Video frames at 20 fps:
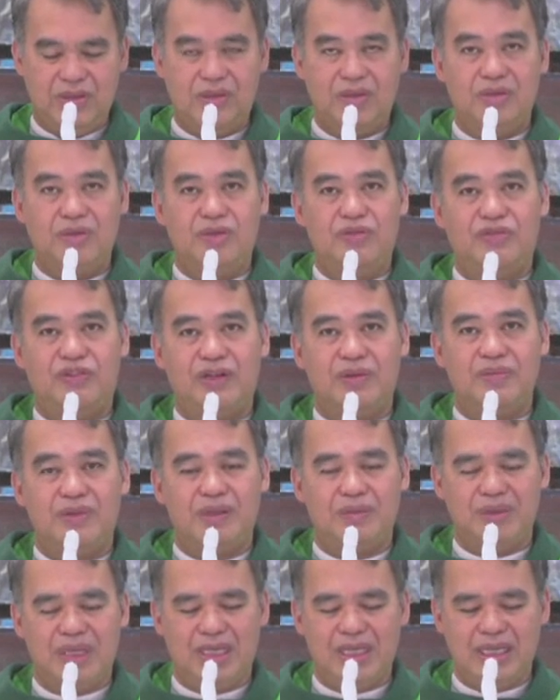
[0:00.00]
who from
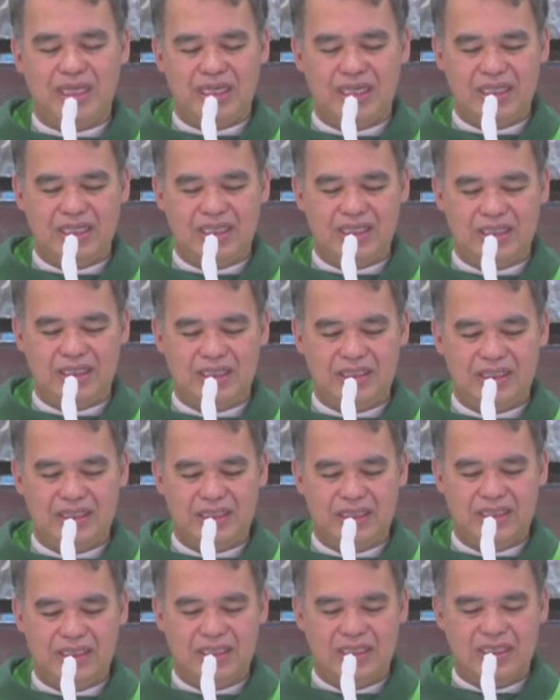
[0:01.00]
the beginning
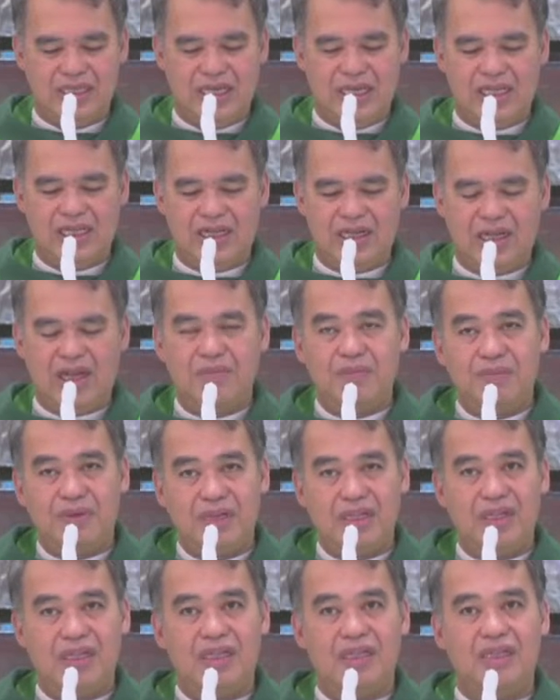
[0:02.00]
had
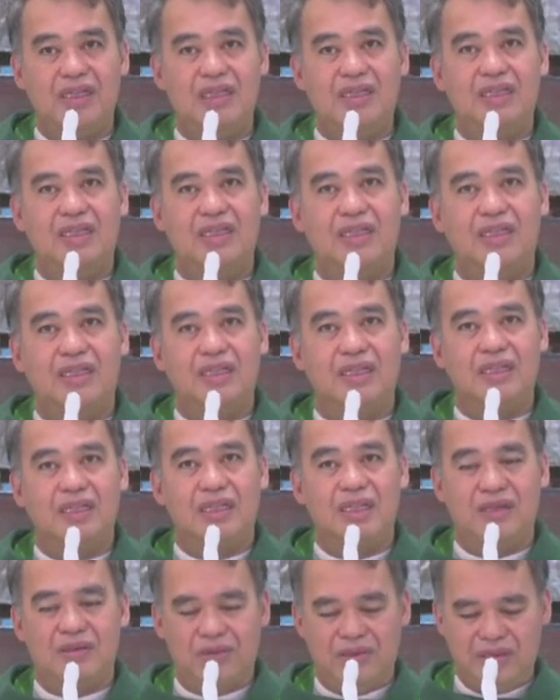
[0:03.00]
accompanied
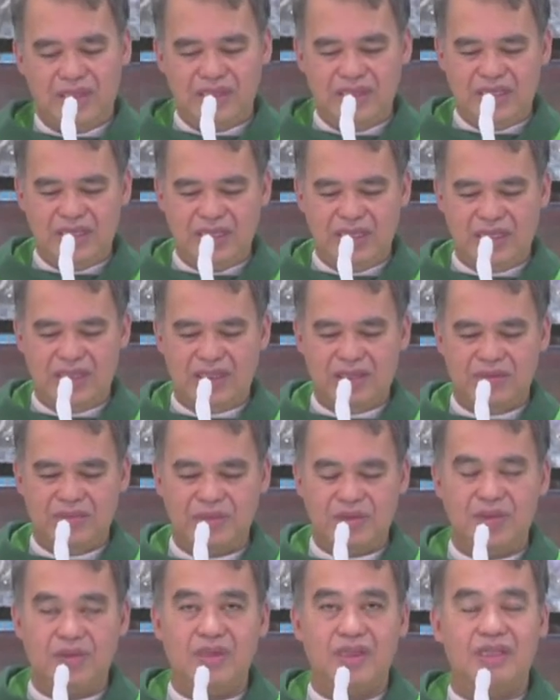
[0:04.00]
the Corinthian
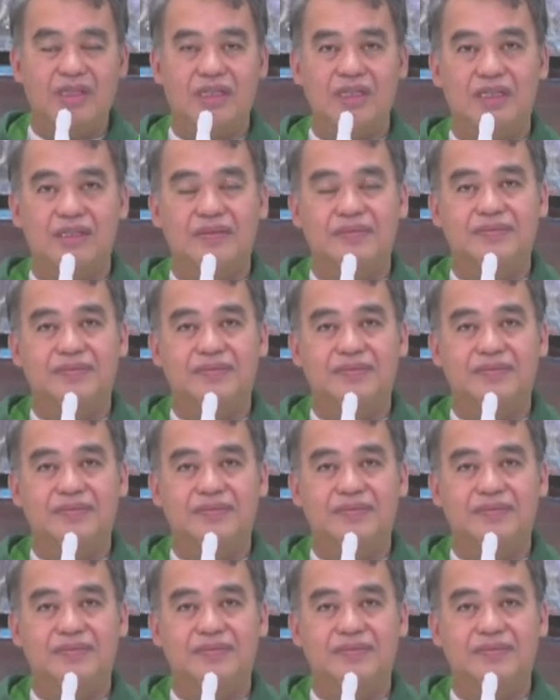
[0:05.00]
community.